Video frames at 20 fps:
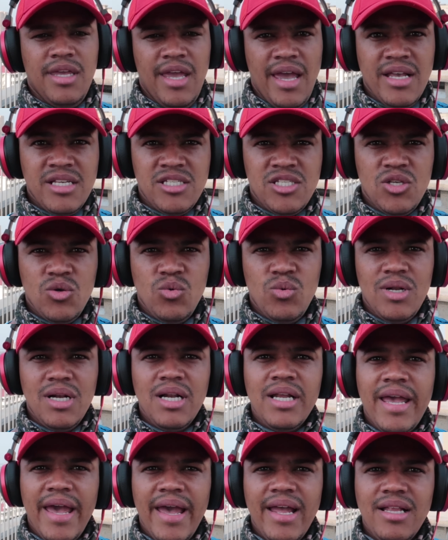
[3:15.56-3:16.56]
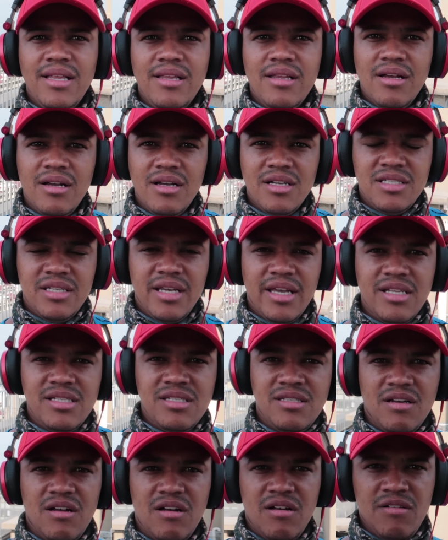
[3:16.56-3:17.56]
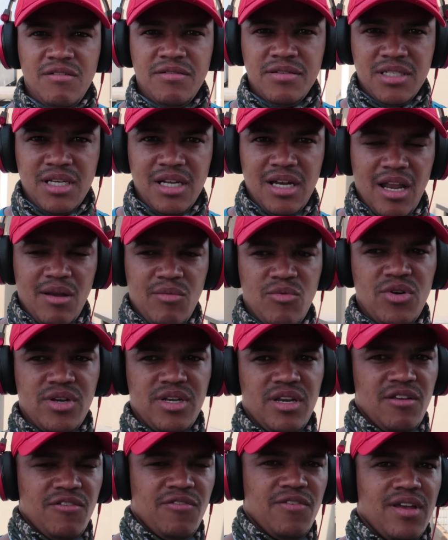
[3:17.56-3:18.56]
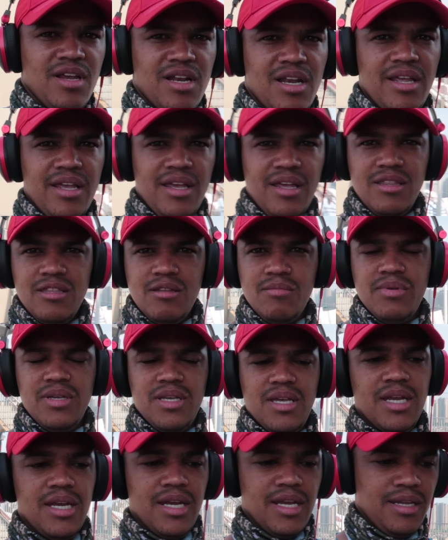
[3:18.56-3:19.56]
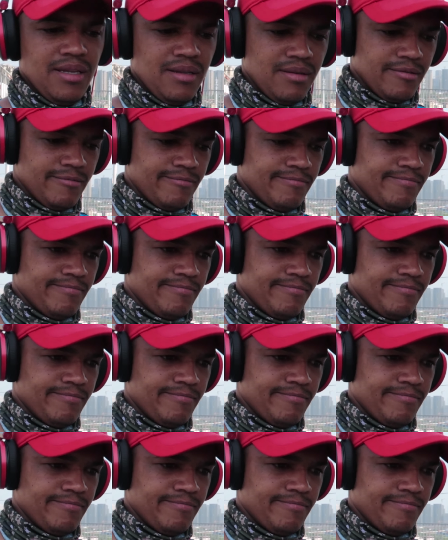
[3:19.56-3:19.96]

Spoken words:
Yes, you will get a sense of celebrity feeling in the beginning.